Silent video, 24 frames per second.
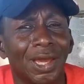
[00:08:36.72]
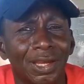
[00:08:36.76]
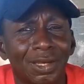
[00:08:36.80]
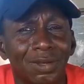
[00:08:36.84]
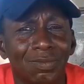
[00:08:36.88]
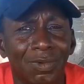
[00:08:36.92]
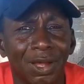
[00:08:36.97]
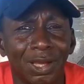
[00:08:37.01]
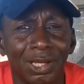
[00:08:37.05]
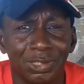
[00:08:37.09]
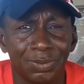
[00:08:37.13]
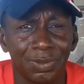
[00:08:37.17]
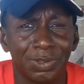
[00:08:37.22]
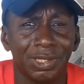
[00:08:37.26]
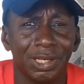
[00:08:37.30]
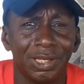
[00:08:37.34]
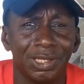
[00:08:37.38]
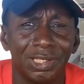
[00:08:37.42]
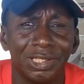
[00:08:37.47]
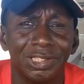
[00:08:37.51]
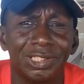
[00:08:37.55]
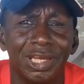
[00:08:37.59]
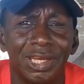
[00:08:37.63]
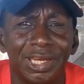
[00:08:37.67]
animals,
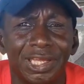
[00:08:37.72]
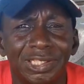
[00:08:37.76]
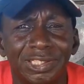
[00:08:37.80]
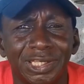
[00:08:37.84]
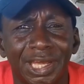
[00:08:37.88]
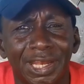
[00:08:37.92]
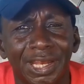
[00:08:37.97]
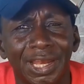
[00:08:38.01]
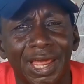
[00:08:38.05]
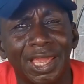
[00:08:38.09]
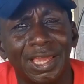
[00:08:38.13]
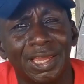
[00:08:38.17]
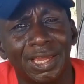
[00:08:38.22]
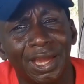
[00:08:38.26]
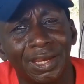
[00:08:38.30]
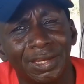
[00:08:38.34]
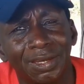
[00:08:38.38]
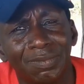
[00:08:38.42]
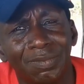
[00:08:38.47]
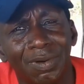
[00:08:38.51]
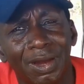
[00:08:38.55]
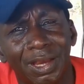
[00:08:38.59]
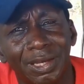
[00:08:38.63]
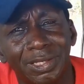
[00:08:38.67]
especially these lizard-like
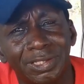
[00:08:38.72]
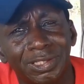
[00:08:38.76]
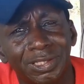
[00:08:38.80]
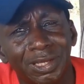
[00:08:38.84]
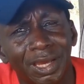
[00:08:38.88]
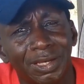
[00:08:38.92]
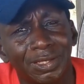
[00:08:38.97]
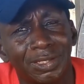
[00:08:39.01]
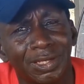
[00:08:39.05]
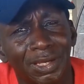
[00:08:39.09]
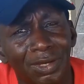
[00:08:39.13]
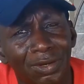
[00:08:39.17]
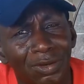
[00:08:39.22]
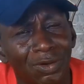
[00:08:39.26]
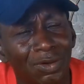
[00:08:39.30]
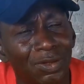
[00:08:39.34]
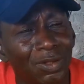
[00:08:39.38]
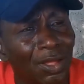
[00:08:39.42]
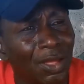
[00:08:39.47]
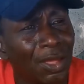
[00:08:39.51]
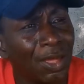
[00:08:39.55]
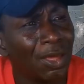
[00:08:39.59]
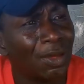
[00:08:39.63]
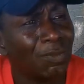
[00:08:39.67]
animals.
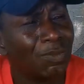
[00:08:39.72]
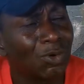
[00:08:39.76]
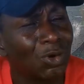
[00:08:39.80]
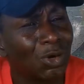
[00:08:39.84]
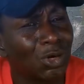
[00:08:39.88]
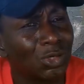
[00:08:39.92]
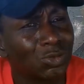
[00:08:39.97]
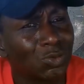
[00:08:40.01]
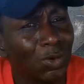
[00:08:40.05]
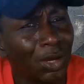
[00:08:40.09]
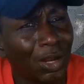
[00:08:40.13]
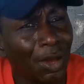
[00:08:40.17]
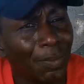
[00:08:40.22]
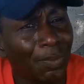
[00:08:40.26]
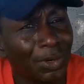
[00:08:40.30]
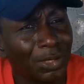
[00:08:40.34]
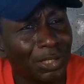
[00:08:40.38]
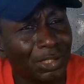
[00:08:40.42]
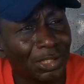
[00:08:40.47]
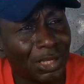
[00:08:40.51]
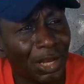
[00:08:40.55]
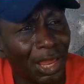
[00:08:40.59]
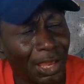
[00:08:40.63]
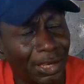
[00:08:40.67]
Because what
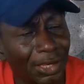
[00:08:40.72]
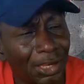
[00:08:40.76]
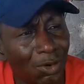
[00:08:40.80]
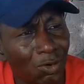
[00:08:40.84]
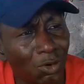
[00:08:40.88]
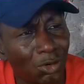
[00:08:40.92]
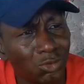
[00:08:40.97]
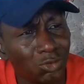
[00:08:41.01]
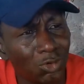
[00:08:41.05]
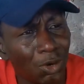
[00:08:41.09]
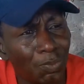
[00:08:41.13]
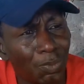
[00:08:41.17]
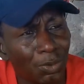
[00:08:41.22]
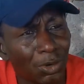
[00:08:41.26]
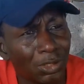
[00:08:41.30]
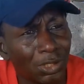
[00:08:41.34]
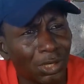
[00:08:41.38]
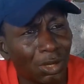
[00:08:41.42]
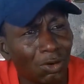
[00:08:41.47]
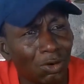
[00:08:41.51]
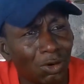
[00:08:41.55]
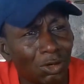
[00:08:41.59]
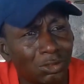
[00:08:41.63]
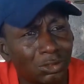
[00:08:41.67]
happens is they also
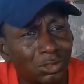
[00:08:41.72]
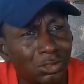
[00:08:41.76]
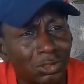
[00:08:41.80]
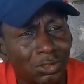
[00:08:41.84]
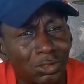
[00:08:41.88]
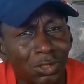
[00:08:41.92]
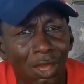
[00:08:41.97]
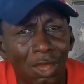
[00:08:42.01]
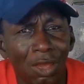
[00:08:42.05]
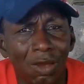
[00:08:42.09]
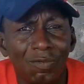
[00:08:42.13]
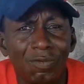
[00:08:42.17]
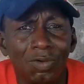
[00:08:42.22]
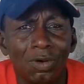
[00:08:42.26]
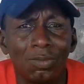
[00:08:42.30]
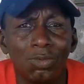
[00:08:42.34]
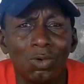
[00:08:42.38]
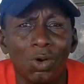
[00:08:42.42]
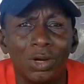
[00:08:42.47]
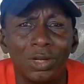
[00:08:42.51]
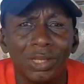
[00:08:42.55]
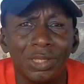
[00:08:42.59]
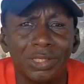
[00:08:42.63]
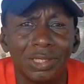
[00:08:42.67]
protect us
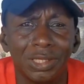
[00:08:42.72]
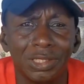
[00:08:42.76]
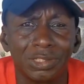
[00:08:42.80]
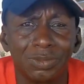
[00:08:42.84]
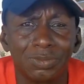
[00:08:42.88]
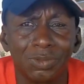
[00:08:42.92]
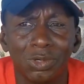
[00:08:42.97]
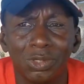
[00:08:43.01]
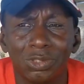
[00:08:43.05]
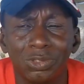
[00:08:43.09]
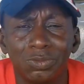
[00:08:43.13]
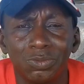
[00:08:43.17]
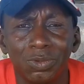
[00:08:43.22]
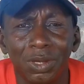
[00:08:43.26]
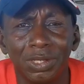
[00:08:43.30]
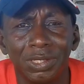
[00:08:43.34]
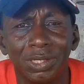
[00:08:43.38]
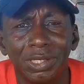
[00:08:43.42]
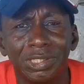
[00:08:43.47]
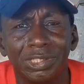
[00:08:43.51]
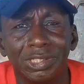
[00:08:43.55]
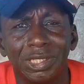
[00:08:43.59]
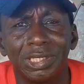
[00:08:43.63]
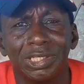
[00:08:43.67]
from other things, because when
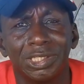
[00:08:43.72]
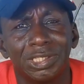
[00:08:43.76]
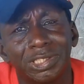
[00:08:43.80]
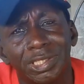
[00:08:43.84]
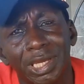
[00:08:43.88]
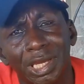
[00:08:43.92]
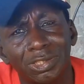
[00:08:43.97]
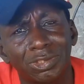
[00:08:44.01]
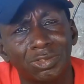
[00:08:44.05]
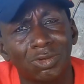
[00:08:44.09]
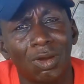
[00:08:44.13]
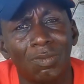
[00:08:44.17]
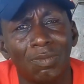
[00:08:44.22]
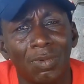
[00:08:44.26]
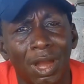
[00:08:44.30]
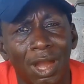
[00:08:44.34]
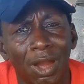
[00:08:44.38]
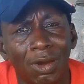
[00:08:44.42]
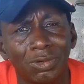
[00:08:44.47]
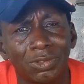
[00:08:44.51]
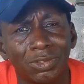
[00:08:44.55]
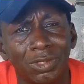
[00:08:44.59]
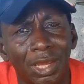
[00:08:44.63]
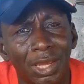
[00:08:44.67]
these insects come
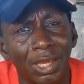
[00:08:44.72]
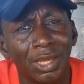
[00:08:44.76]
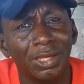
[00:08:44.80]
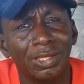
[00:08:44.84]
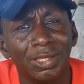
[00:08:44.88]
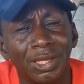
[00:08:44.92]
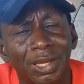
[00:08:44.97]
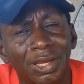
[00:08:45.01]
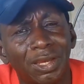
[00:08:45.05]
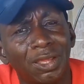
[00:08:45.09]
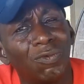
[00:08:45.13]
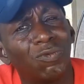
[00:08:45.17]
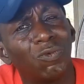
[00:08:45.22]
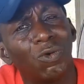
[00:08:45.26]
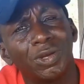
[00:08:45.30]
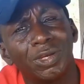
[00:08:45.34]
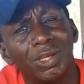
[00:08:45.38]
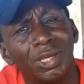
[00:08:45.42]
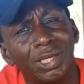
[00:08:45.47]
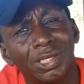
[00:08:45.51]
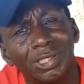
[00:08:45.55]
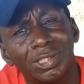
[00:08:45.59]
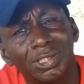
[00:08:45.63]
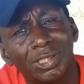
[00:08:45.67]
out, they live on
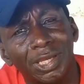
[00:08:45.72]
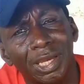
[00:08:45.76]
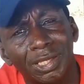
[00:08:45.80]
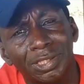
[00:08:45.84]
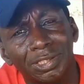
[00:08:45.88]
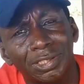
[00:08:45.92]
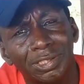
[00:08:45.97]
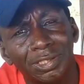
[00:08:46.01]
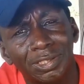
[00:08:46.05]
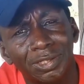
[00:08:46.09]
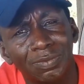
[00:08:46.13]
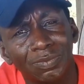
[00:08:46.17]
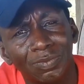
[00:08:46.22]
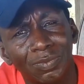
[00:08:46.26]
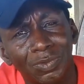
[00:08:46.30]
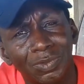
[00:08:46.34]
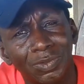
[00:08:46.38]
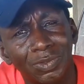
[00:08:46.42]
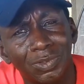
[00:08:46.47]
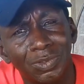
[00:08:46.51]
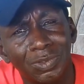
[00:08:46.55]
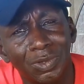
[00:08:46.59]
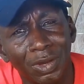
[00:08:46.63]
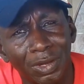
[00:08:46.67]
the insects.
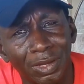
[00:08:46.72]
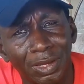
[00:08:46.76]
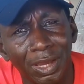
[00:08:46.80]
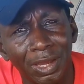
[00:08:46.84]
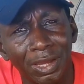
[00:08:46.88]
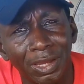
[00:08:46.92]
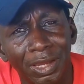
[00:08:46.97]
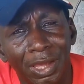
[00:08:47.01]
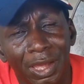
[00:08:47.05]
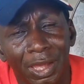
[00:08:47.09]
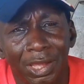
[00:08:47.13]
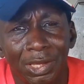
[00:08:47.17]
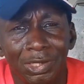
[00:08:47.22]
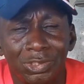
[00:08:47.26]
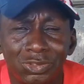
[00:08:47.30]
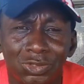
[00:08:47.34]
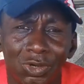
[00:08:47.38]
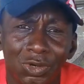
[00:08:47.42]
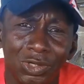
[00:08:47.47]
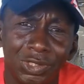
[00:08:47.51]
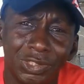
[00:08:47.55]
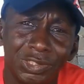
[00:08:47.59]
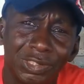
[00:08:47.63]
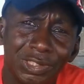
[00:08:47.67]
Okay.
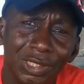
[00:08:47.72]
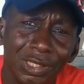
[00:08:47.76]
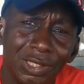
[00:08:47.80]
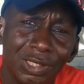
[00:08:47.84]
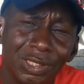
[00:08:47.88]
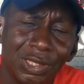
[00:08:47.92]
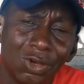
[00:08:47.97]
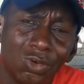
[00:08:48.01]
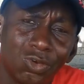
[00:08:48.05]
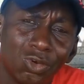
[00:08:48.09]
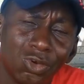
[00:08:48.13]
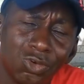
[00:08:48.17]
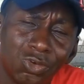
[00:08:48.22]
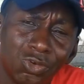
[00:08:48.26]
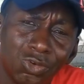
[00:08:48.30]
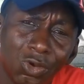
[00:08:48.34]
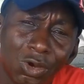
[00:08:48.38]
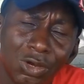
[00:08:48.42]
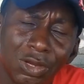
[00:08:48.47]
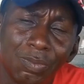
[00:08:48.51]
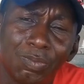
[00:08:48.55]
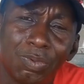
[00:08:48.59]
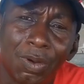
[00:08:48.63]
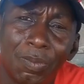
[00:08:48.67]
So they
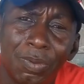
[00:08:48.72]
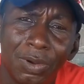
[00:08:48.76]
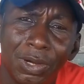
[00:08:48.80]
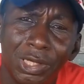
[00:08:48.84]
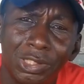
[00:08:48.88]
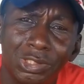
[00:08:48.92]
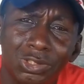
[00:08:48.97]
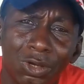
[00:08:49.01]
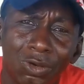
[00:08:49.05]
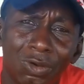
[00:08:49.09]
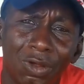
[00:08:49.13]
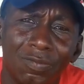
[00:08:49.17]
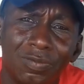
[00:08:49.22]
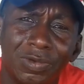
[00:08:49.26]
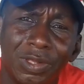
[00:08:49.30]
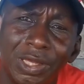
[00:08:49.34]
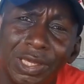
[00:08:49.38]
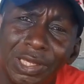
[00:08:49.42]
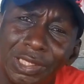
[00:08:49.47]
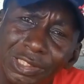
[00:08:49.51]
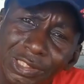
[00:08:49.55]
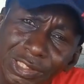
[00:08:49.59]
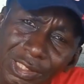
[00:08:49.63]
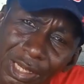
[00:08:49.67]
control the population of the
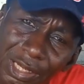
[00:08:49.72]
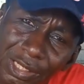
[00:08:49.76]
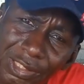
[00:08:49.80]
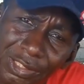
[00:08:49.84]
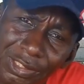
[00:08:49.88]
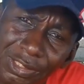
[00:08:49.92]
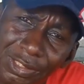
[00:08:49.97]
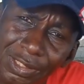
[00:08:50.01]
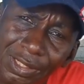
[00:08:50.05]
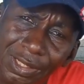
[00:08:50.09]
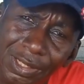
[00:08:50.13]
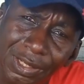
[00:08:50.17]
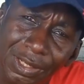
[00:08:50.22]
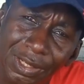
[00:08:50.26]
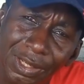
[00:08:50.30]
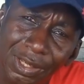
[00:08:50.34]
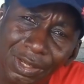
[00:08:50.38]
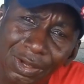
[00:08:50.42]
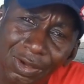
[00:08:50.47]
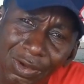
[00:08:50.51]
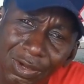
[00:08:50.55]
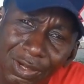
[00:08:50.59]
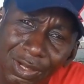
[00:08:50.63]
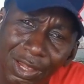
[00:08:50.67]
insects.
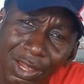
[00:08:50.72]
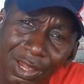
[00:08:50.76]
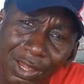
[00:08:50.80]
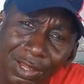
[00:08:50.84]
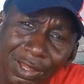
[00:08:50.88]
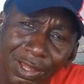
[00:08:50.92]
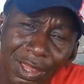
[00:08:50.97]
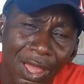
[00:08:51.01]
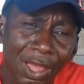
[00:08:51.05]
Okay.